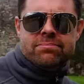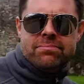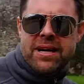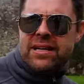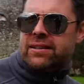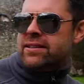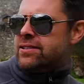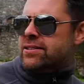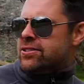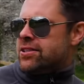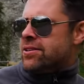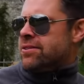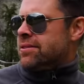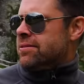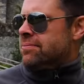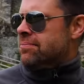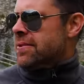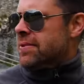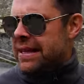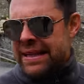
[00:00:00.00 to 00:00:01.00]
Matt Leach here
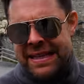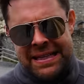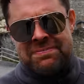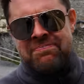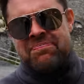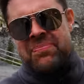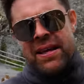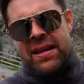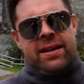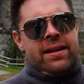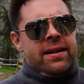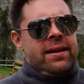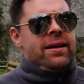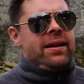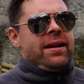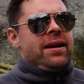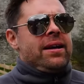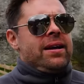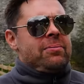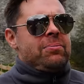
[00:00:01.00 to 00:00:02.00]
again.
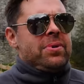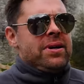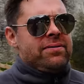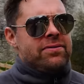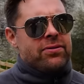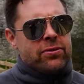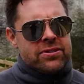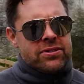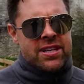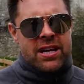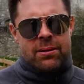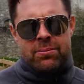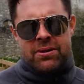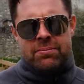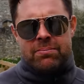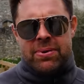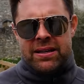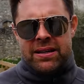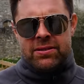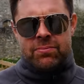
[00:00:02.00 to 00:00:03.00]
Played Floyd Talbot
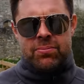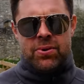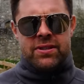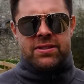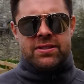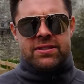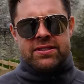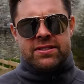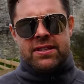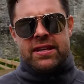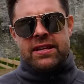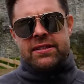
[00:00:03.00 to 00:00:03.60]
in Band of Brothers,